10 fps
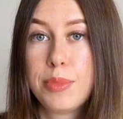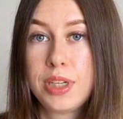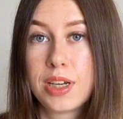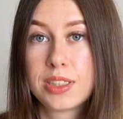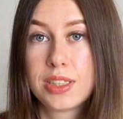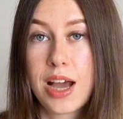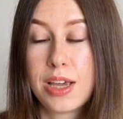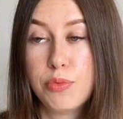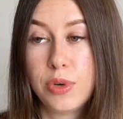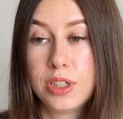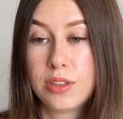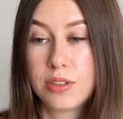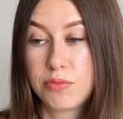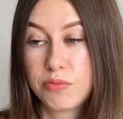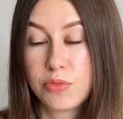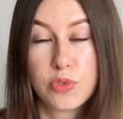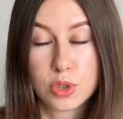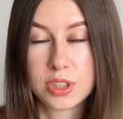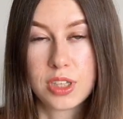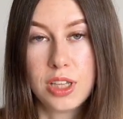because I went
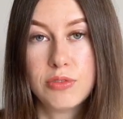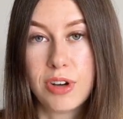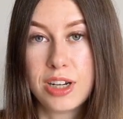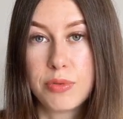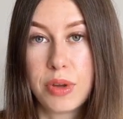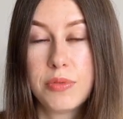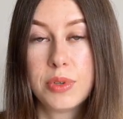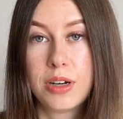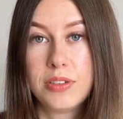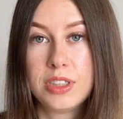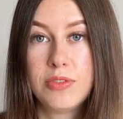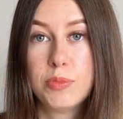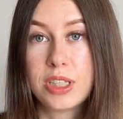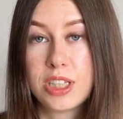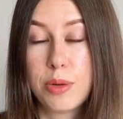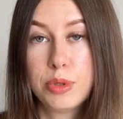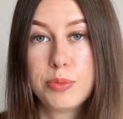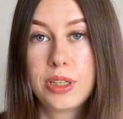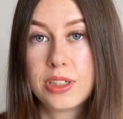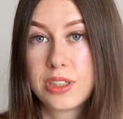for skin right away when I received my sample,
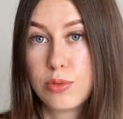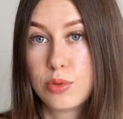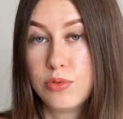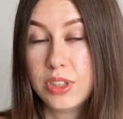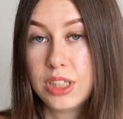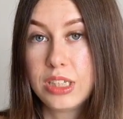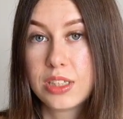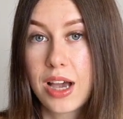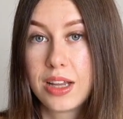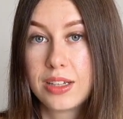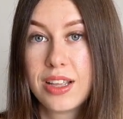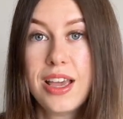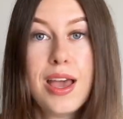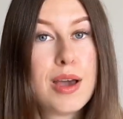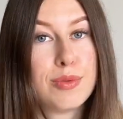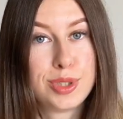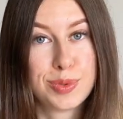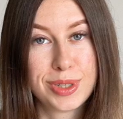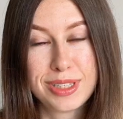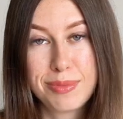because I was really excited, which
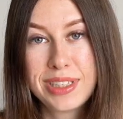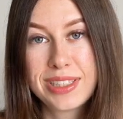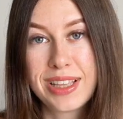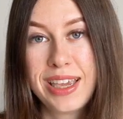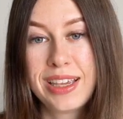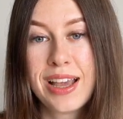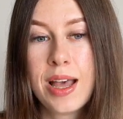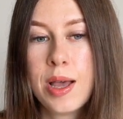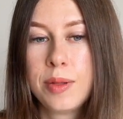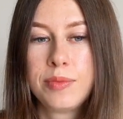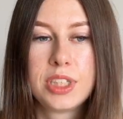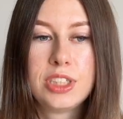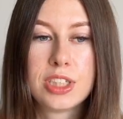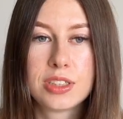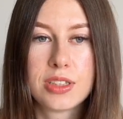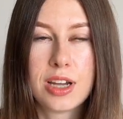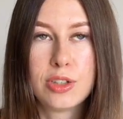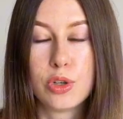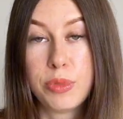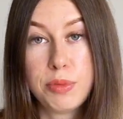was a mistake. It just, I
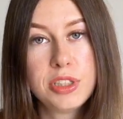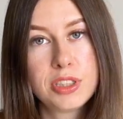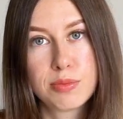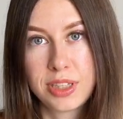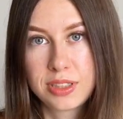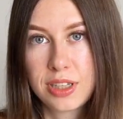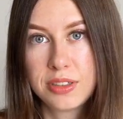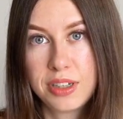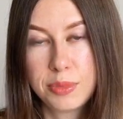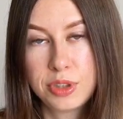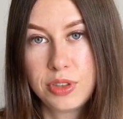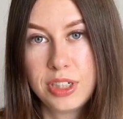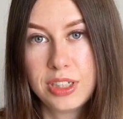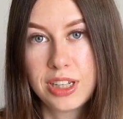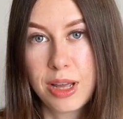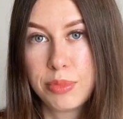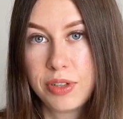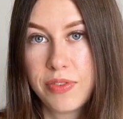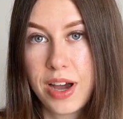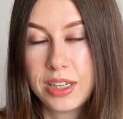don't know, maybe it's my skin chemistry that
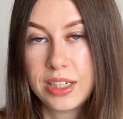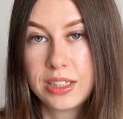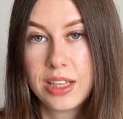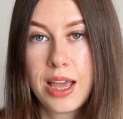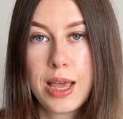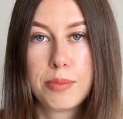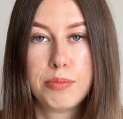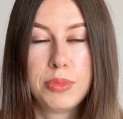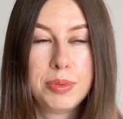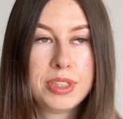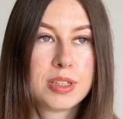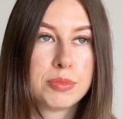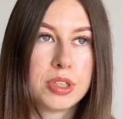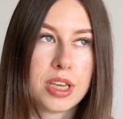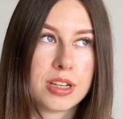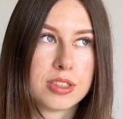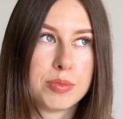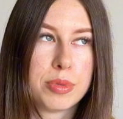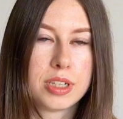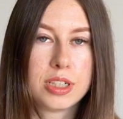amplified it. Maybe it's something else,
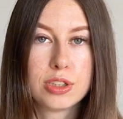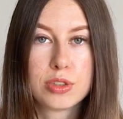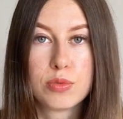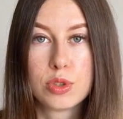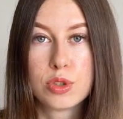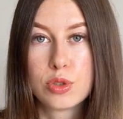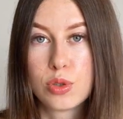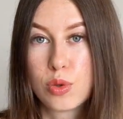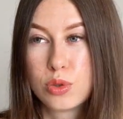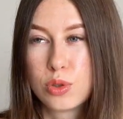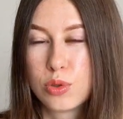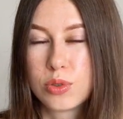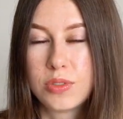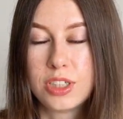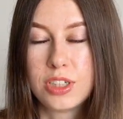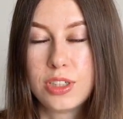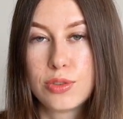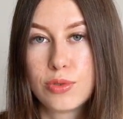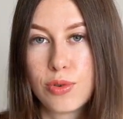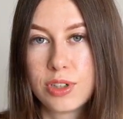but it just was so screechy,
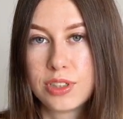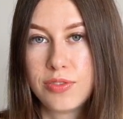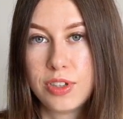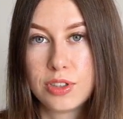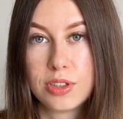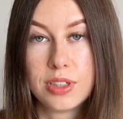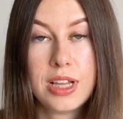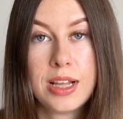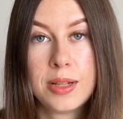so artificial